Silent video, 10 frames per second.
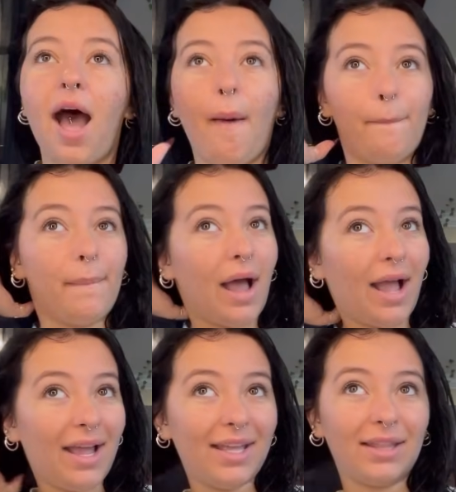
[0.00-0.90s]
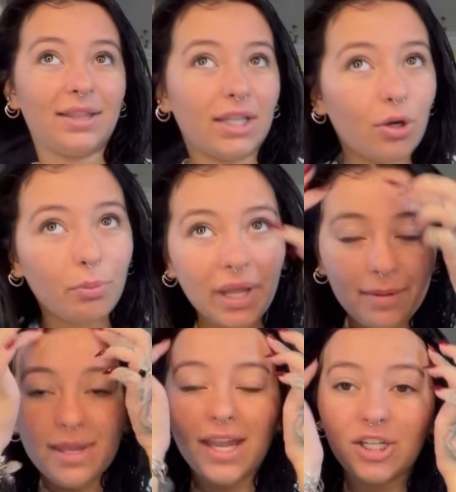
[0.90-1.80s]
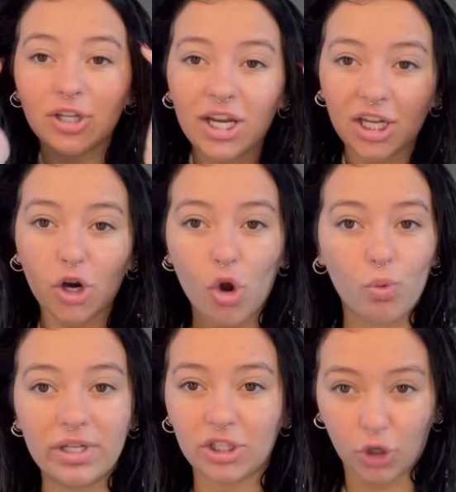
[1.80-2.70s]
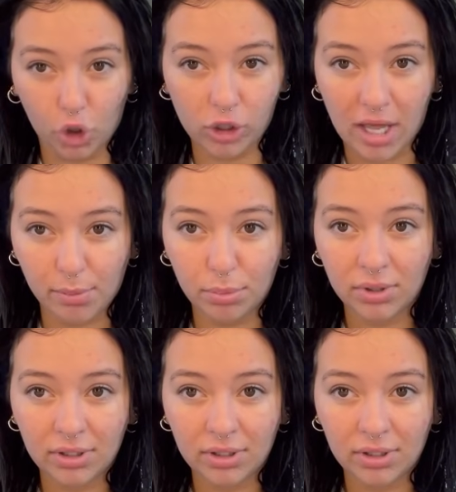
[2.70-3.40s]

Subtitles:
my little baby hairs right here always curl up.